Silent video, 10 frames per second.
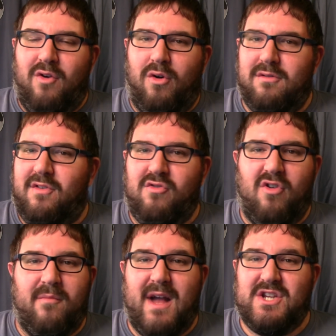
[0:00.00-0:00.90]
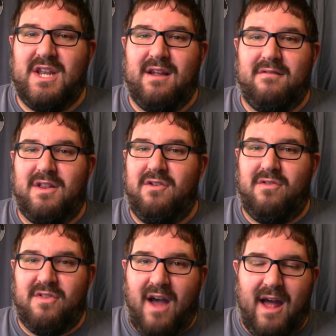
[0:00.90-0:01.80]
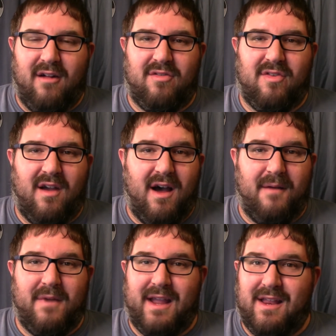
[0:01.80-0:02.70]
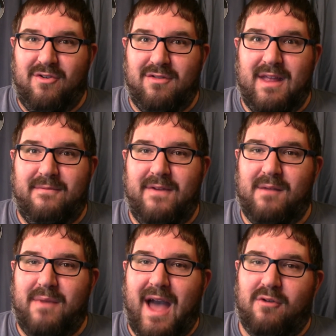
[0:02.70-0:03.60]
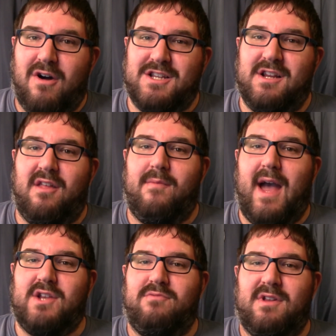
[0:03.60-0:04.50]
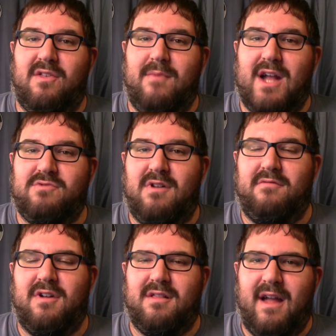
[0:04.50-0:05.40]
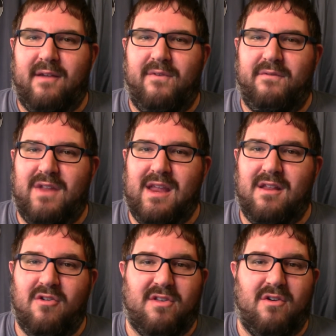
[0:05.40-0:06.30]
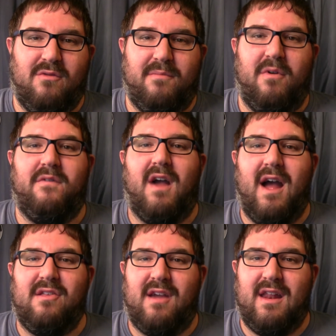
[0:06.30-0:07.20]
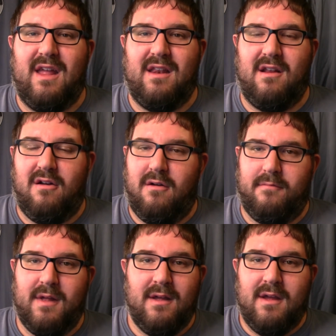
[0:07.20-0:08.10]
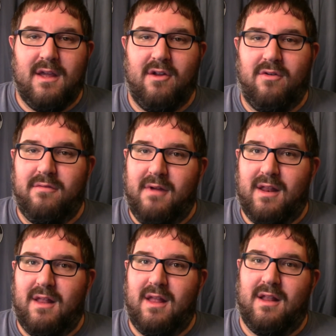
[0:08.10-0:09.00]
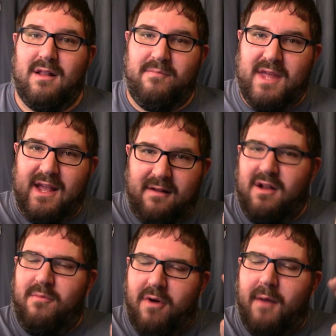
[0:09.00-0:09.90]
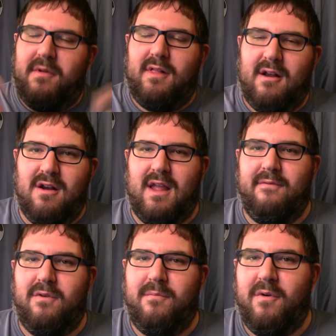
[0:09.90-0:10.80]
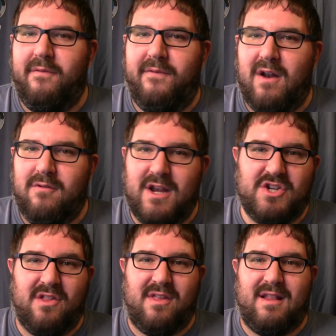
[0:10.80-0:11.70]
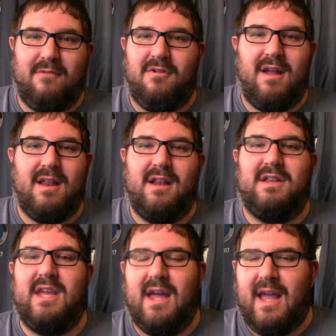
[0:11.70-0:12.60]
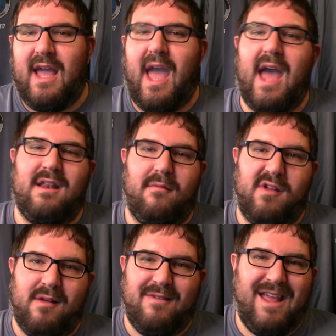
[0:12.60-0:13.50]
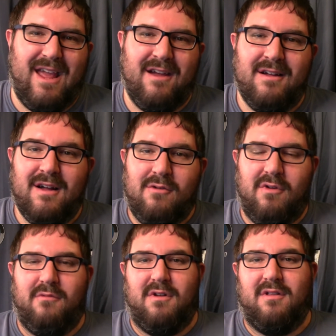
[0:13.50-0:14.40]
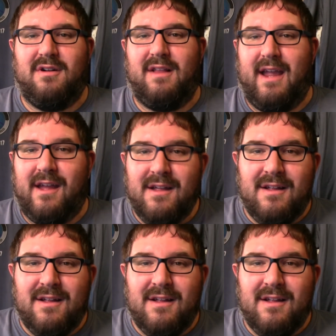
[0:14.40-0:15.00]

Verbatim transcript: old school meshing of the two styles. Um, I can only think back watching this match, what this match would have looked like 15 years ago with both guys kind of in their you know, in, in the peak of their popularity for both federations that they were in, in TNA and WWE, what it would have looked like.